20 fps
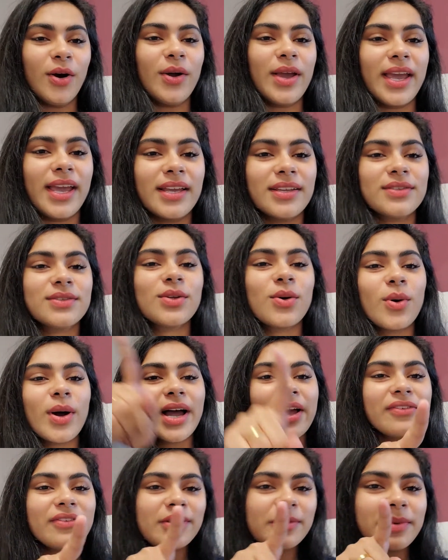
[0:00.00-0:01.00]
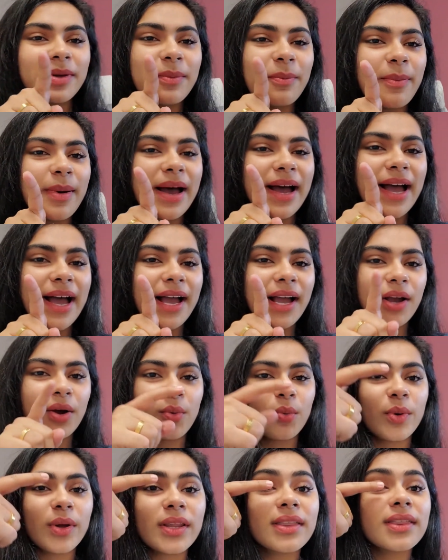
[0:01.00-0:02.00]
Okay, so I will be back
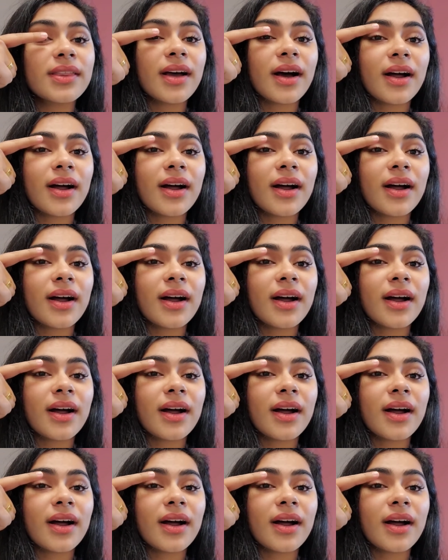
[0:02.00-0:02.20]
with